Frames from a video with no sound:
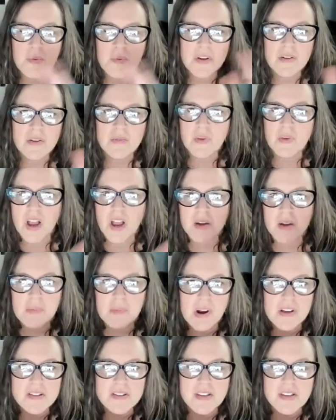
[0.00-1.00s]
What what kind of
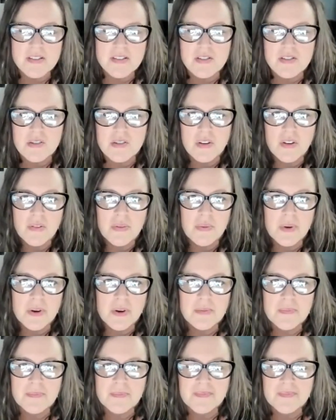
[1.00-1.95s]
process do you go through?